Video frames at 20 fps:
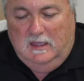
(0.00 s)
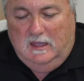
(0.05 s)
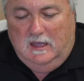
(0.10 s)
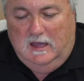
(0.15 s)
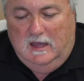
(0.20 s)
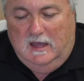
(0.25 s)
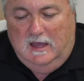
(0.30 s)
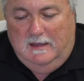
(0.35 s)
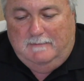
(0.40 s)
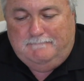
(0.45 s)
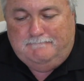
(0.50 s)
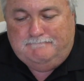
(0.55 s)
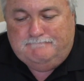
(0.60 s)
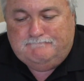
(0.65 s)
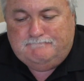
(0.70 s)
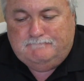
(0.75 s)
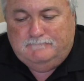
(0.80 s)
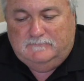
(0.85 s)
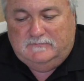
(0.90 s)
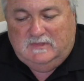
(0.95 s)

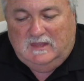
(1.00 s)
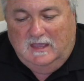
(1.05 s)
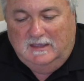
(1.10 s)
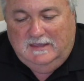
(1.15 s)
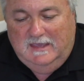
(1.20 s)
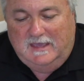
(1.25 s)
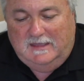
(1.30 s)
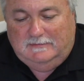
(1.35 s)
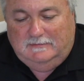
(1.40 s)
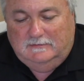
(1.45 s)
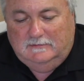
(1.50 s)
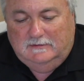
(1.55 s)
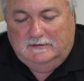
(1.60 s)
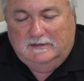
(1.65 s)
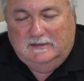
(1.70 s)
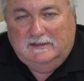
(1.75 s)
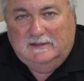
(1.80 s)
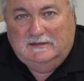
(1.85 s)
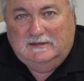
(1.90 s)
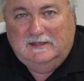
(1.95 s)
Again,
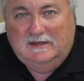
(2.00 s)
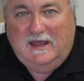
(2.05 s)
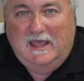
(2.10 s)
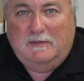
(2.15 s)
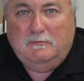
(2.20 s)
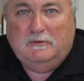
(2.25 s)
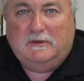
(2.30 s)
today